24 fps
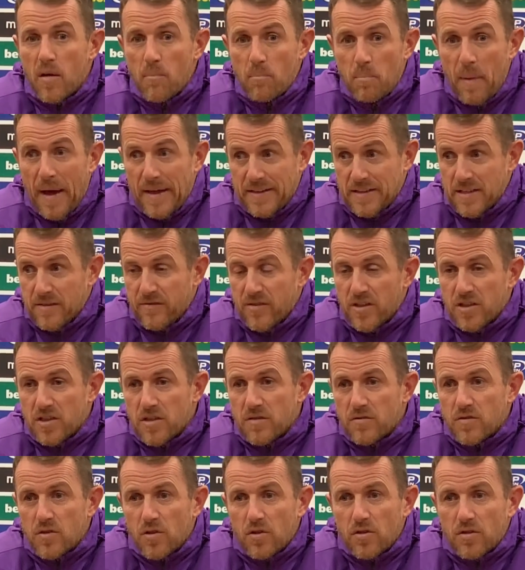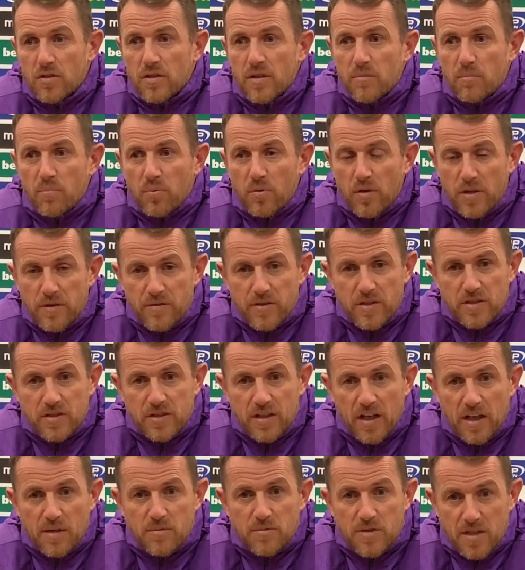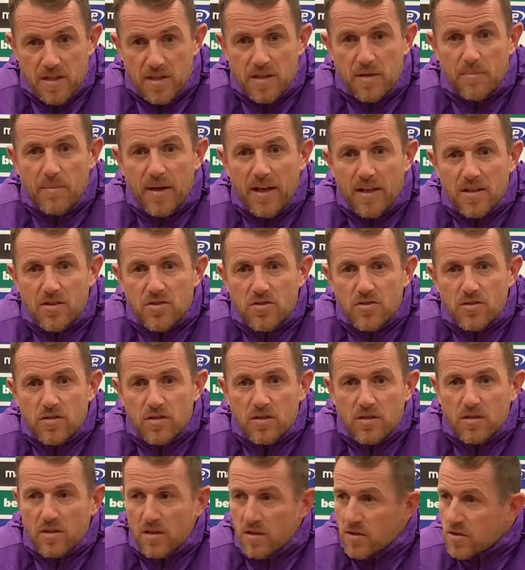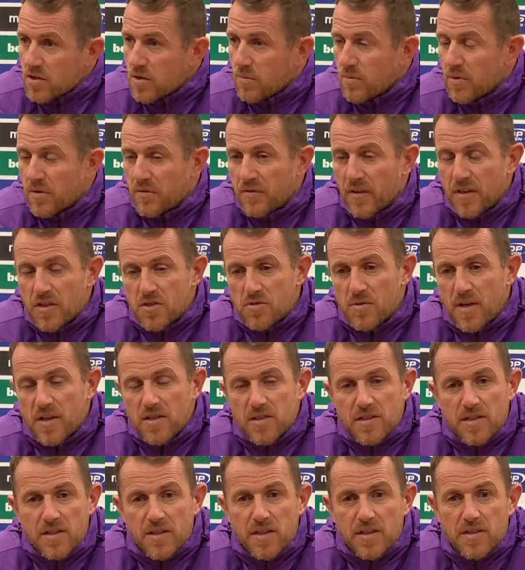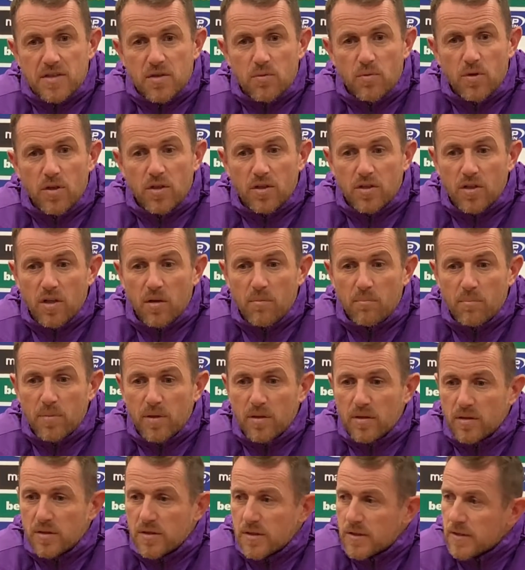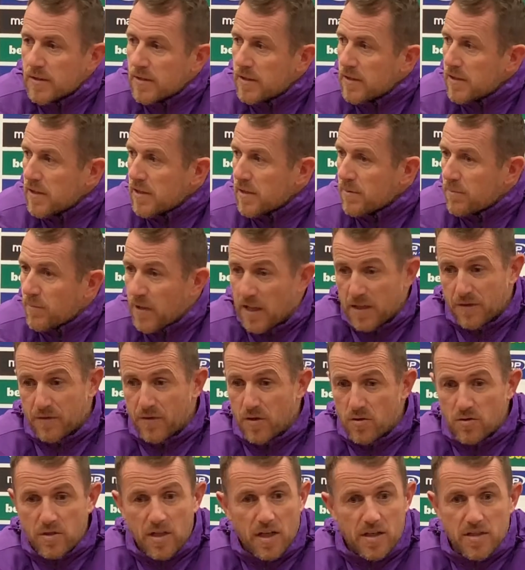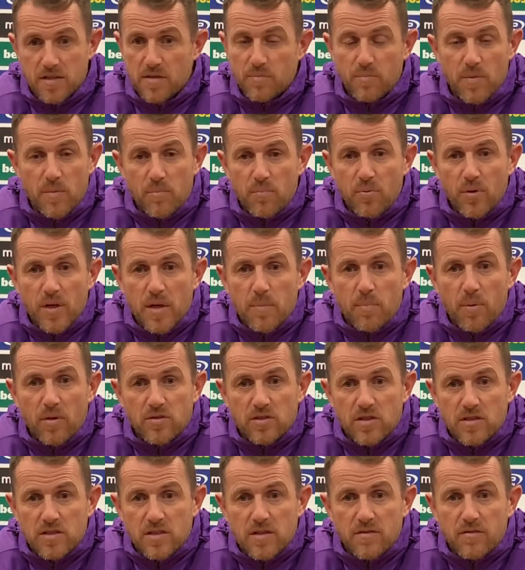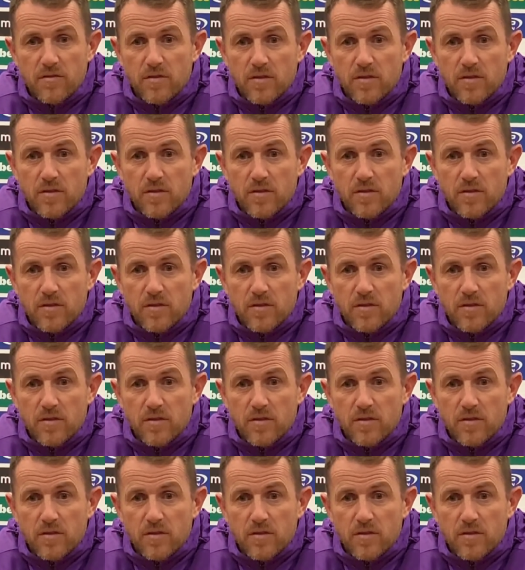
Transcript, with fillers: better than you've done in previous games in the match and some of the things you actually need to work on. But um, last few days have been pretty positive.